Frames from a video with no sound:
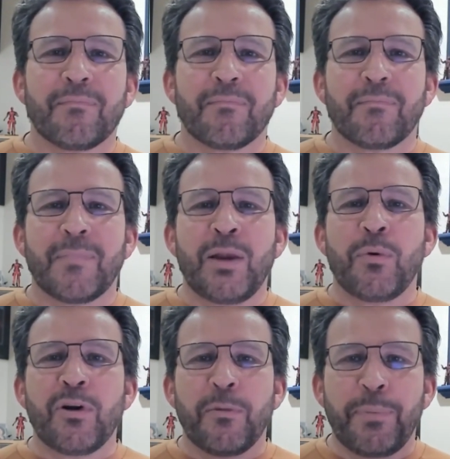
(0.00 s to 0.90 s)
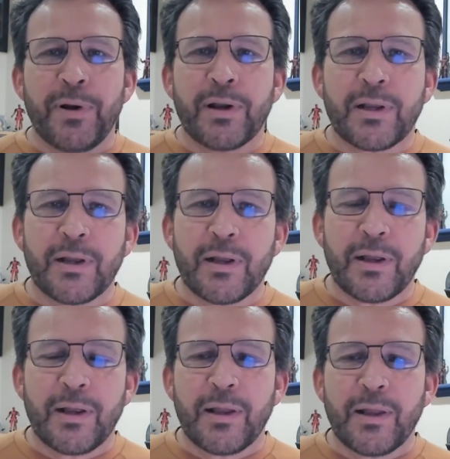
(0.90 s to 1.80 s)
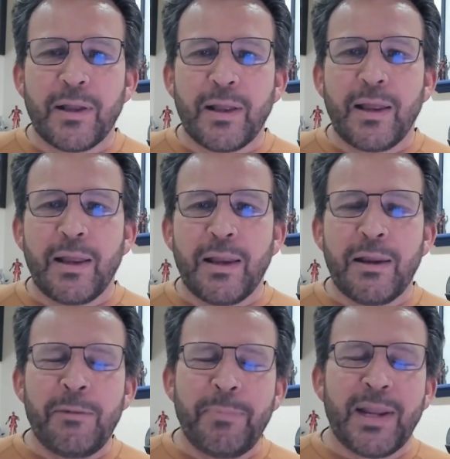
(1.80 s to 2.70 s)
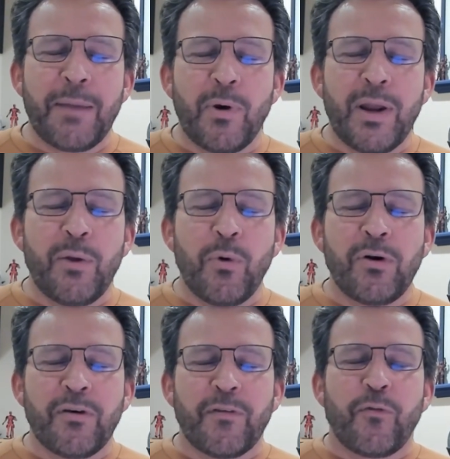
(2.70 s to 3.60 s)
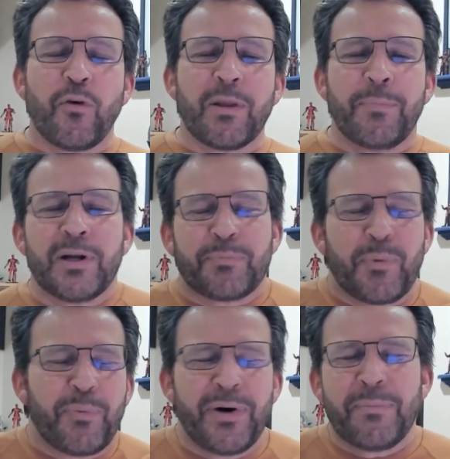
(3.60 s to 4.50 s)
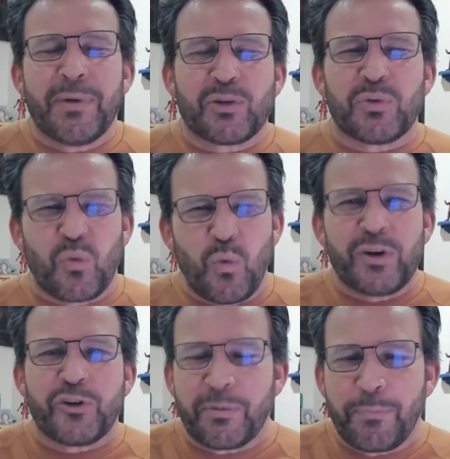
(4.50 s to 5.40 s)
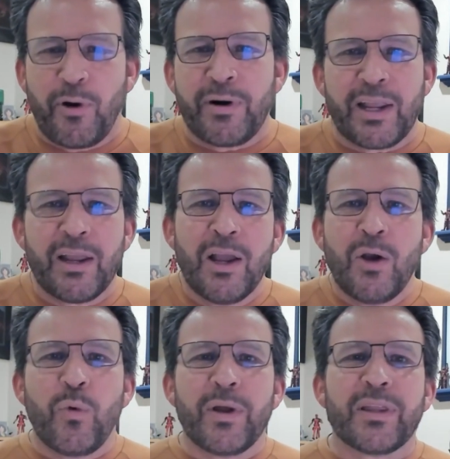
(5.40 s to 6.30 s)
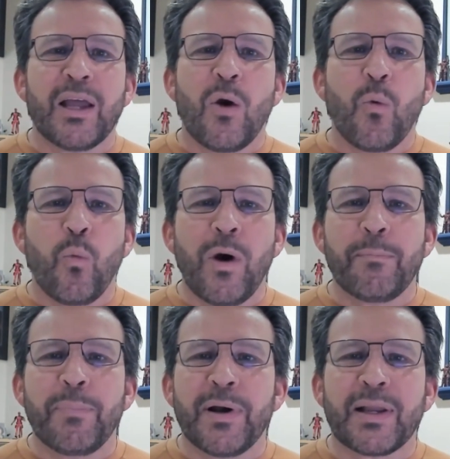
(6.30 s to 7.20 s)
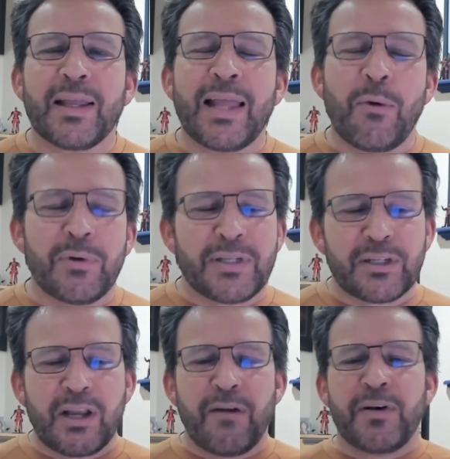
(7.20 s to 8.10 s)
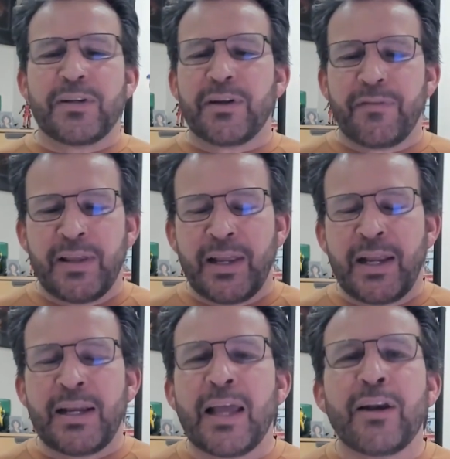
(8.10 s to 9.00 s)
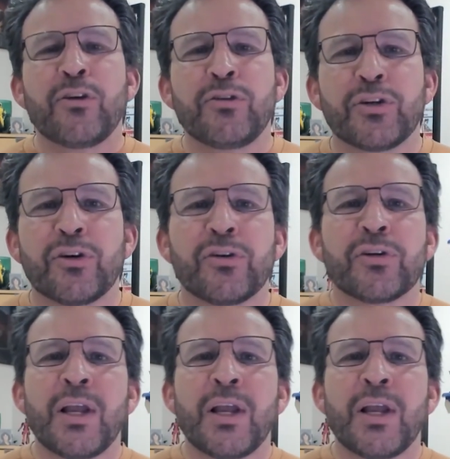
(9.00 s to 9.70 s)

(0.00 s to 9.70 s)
He wrote a book. He wrote over 40 books, but pretty much was a one-trick pony with one book, and that was his coverage of the Indiana Hoosiers